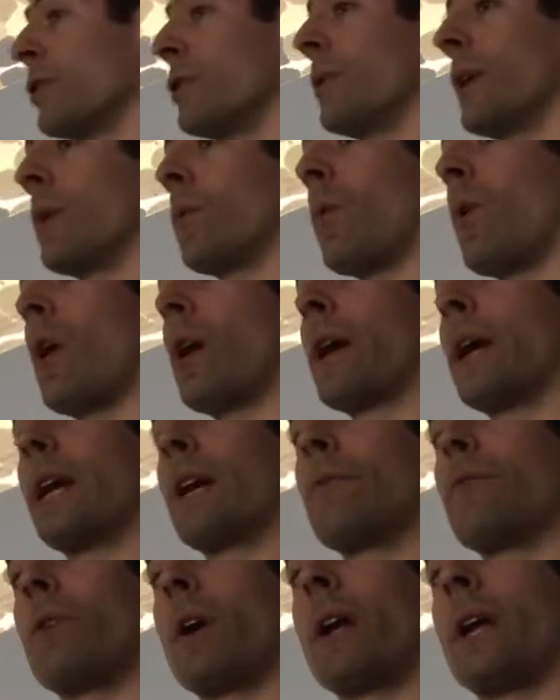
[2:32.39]
doing walking
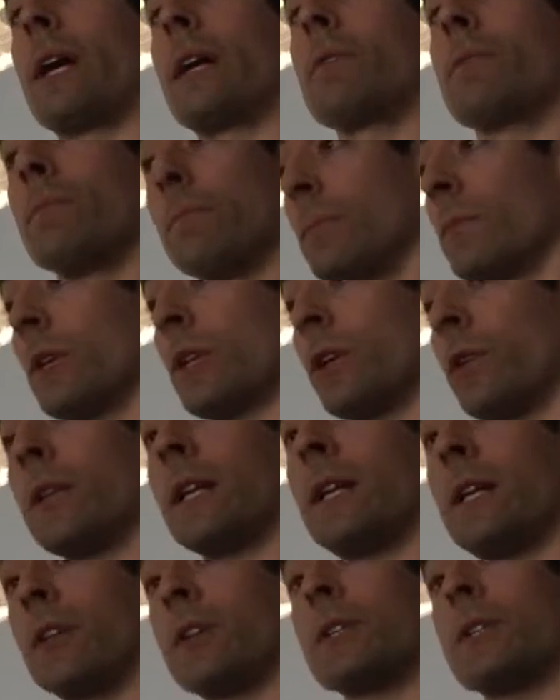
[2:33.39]
and running.
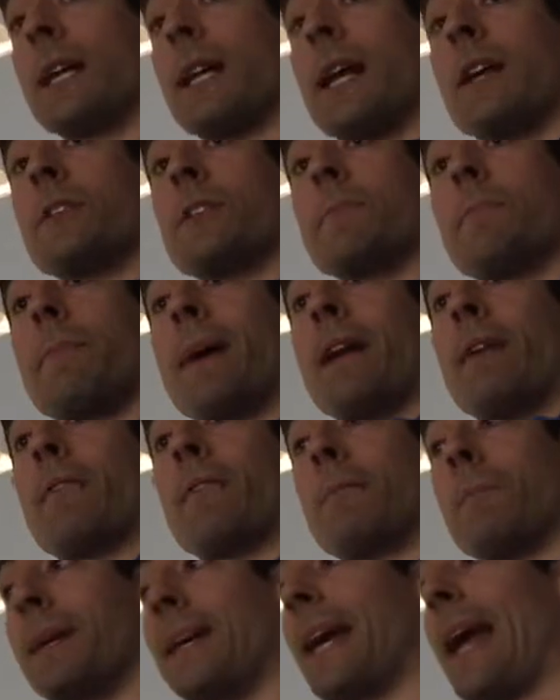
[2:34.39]
Clearly, it looks like it has some
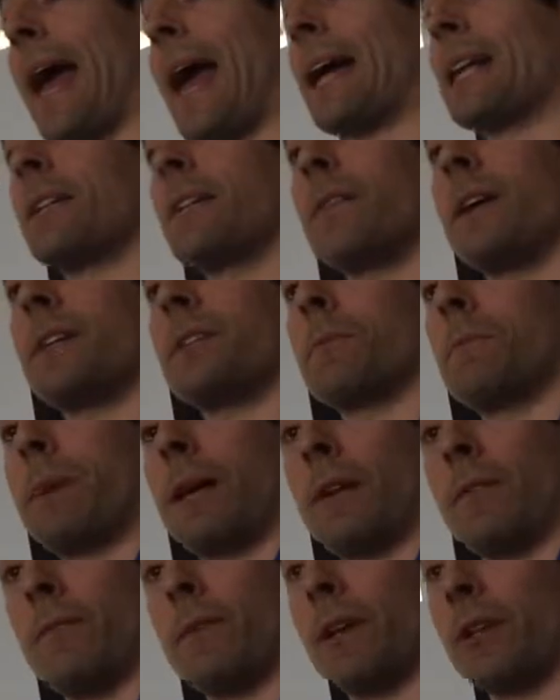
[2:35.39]
benefit. Being active has a
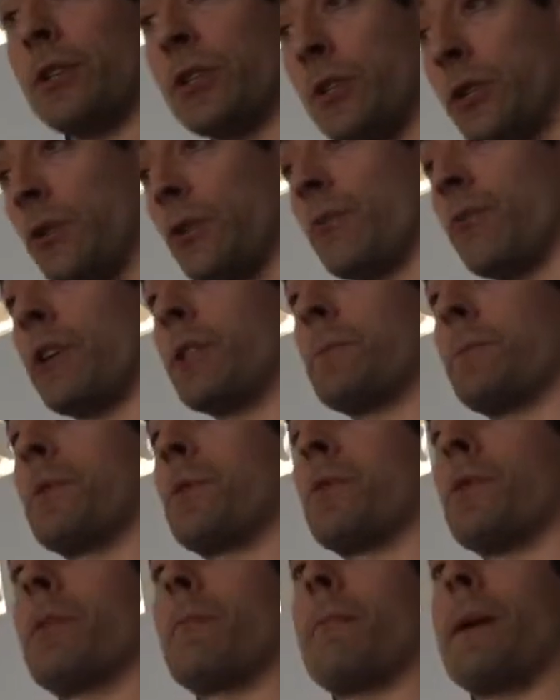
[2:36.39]
benefit. I just showed you
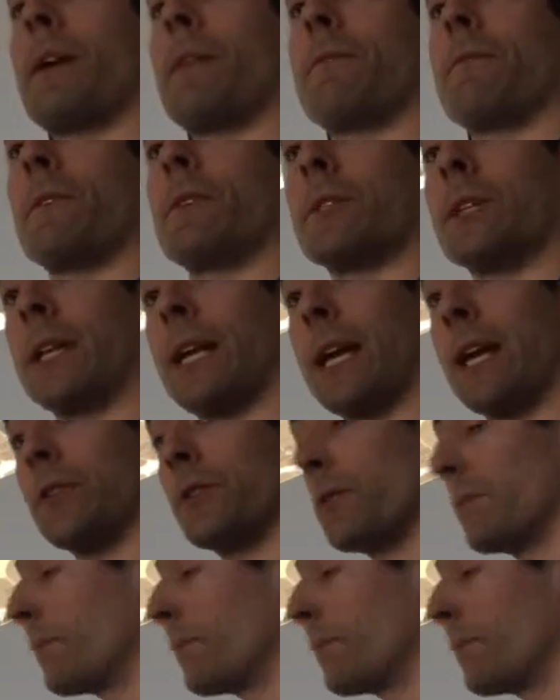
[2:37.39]
respiratory benefits and cancer